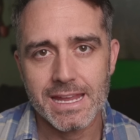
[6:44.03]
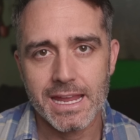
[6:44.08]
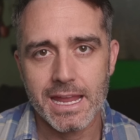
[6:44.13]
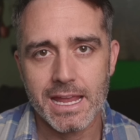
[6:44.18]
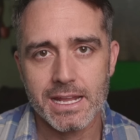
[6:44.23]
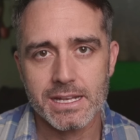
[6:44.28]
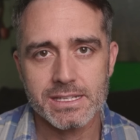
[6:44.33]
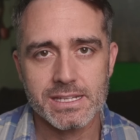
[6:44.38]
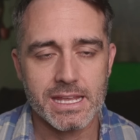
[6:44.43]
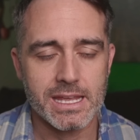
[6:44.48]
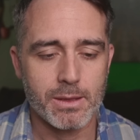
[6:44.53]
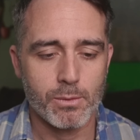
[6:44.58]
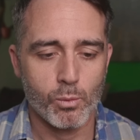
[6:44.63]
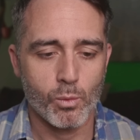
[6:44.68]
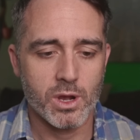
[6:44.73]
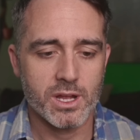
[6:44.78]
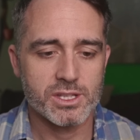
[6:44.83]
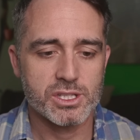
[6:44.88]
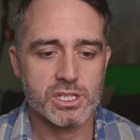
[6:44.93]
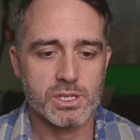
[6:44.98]
and it
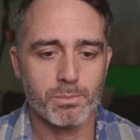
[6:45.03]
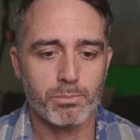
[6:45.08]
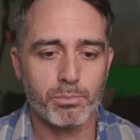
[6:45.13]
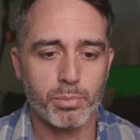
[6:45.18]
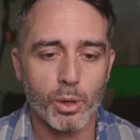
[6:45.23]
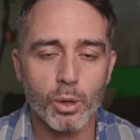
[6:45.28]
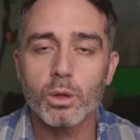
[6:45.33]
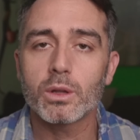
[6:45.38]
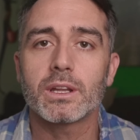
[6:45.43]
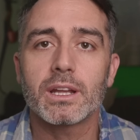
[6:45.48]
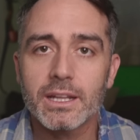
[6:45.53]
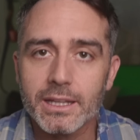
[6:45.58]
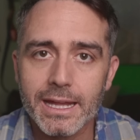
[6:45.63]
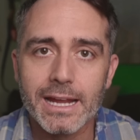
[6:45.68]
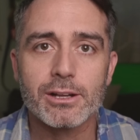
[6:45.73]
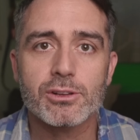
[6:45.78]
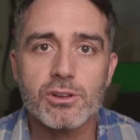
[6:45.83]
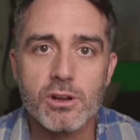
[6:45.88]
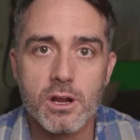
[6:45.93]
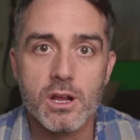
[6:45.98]
wants to pull
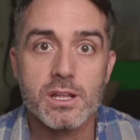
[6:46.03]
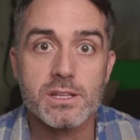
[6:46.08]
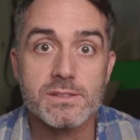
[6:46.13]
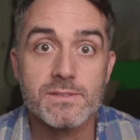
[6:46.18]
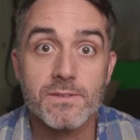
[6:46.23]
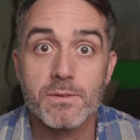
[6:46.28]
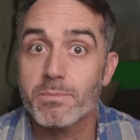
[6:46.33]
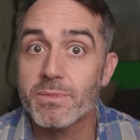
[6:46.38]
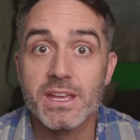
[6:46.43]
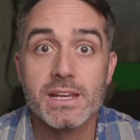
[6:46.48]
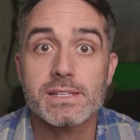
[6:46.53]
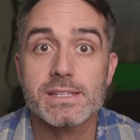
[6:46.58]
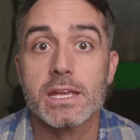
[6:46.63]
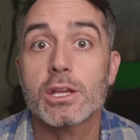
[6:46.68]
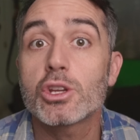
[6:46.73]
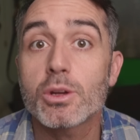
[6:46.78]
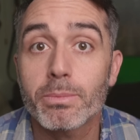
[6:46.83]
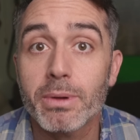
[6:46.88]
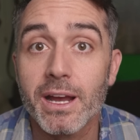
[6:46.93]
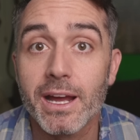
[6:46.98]
electrons from things
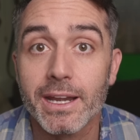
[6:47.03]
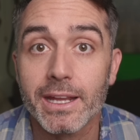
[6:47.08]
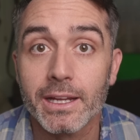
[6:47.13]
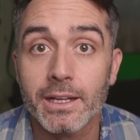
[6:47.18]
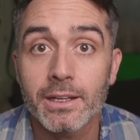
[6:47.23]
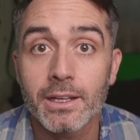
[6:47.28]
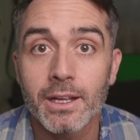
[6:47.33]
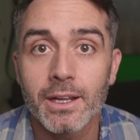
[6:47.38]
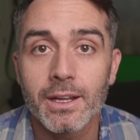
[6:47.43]
in your body.